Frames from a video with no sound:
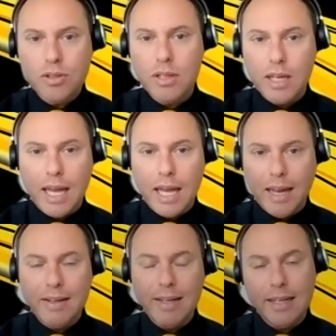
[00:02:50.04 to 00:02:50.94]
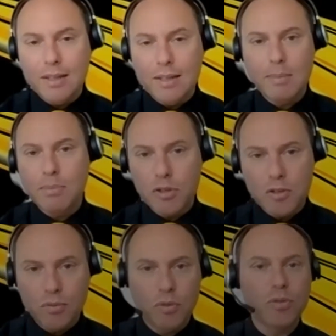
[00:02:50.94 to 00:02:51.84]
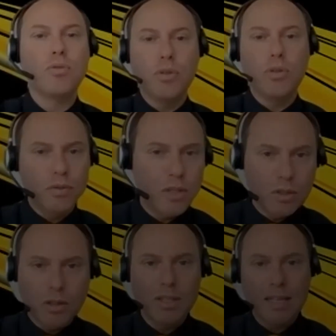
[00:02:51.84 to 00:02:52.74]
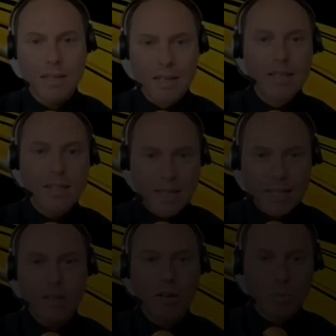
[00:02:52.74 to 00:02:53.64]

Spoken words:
first. And then if that person falls through, you've still got that second